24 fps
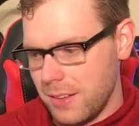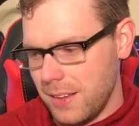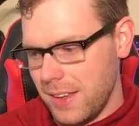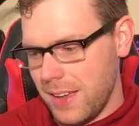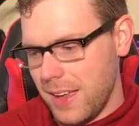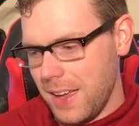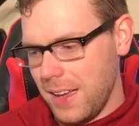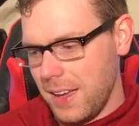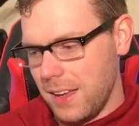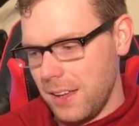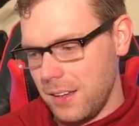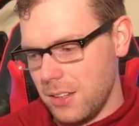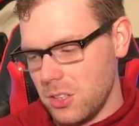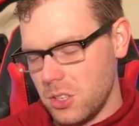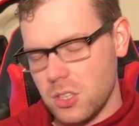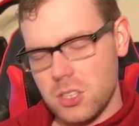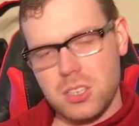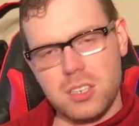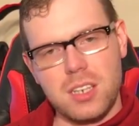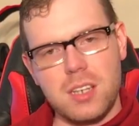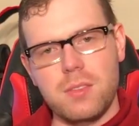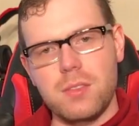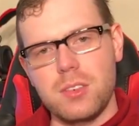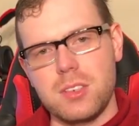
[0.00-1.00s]
and
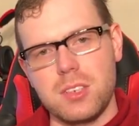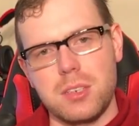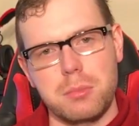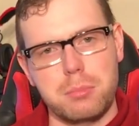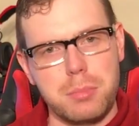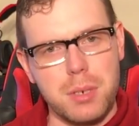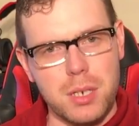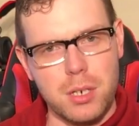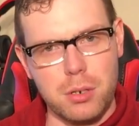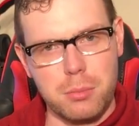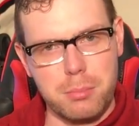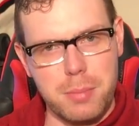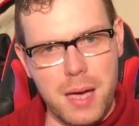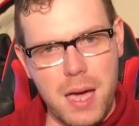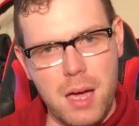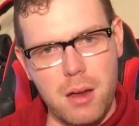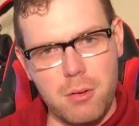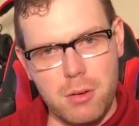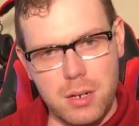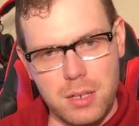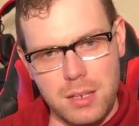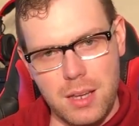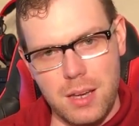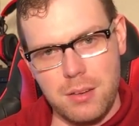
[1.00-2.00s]
just give us a bigger
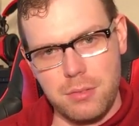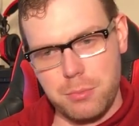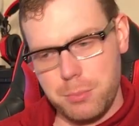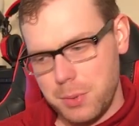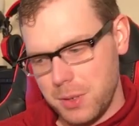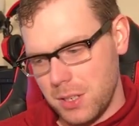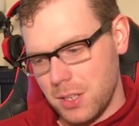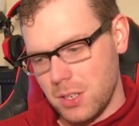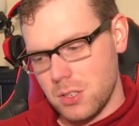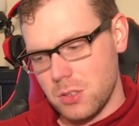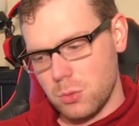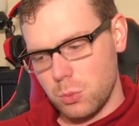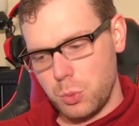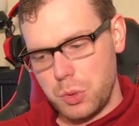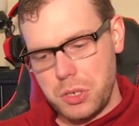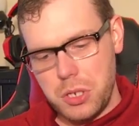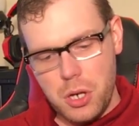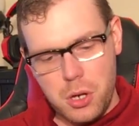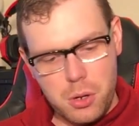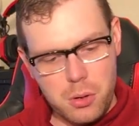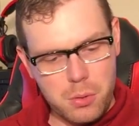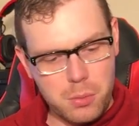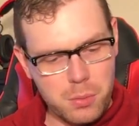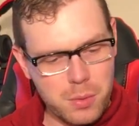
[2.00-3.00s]
battery life, because we
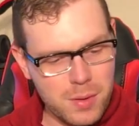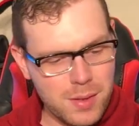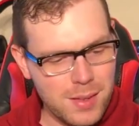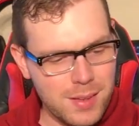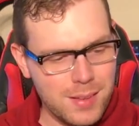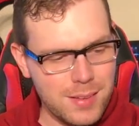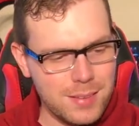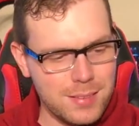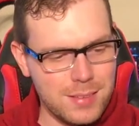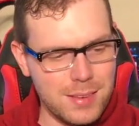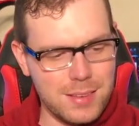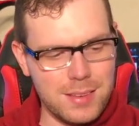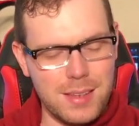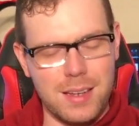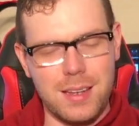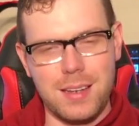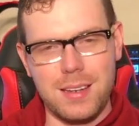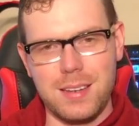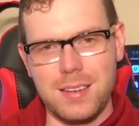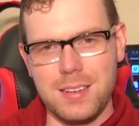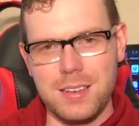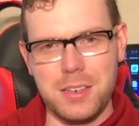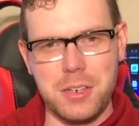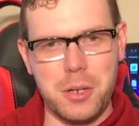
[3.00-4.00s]
know that
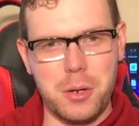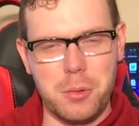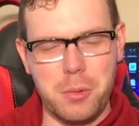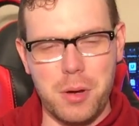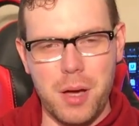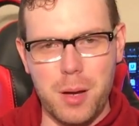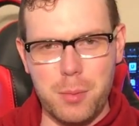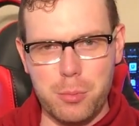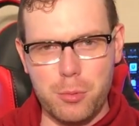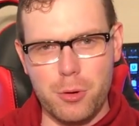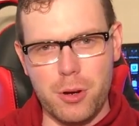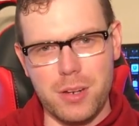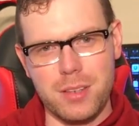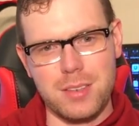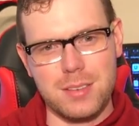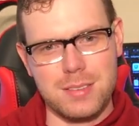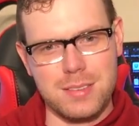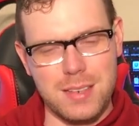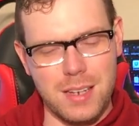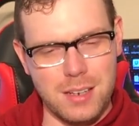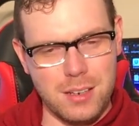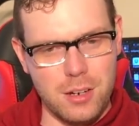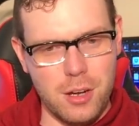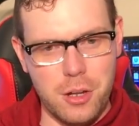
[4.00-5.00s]
they, you know, upgrade the
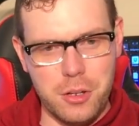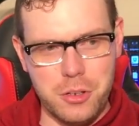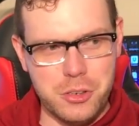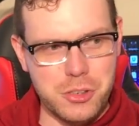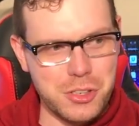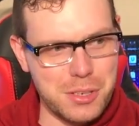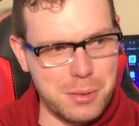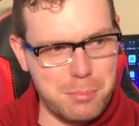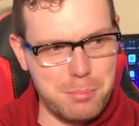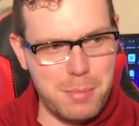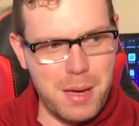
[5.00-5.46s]
technology and